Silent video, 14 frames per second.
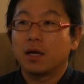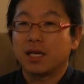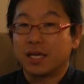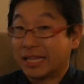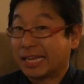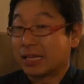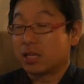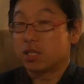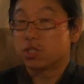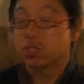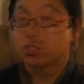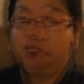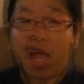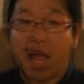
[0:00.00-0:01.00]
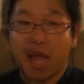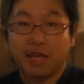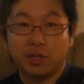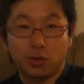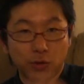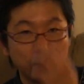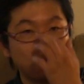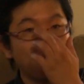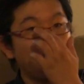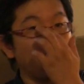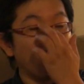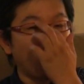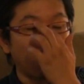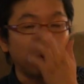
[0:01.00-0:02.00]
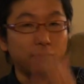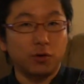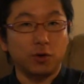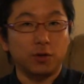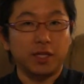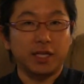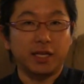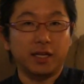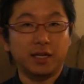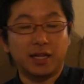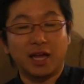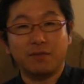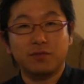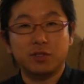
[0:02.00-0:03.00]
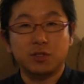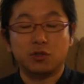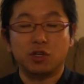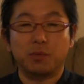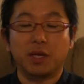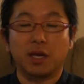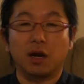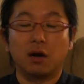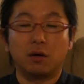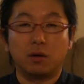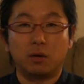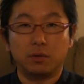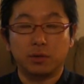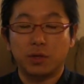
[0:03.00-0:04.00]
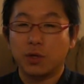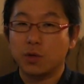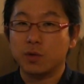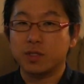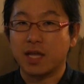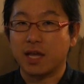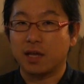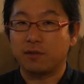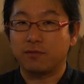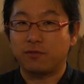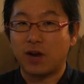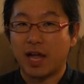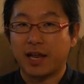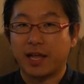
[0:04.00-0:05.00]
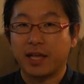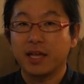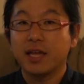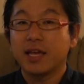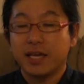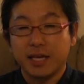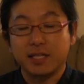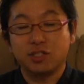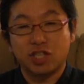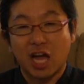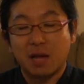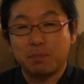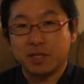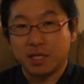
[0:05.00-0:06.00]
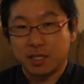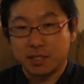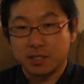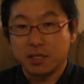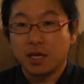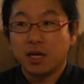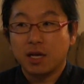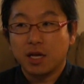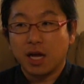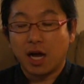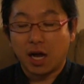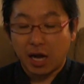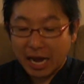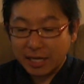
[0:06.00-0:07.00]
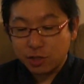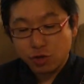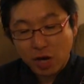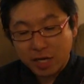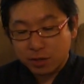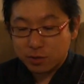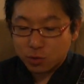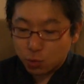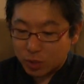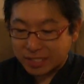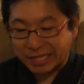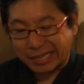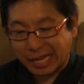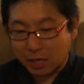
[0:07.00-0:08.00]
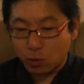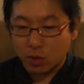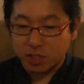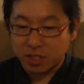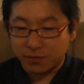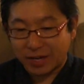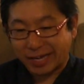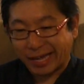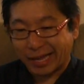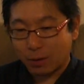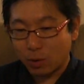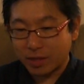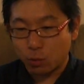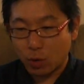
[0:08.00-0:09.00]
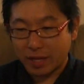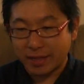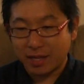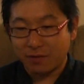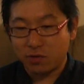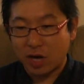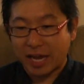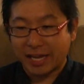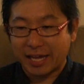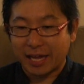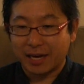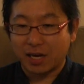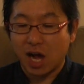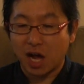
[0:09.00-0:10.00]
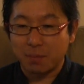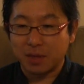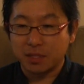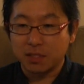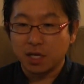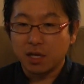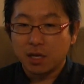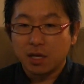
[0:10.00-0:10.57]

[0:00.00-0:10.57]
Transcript: in English. I do offer the live streaming on Tuesday and Friday in Japanese. I try to switch language if I get whenever I get a comment,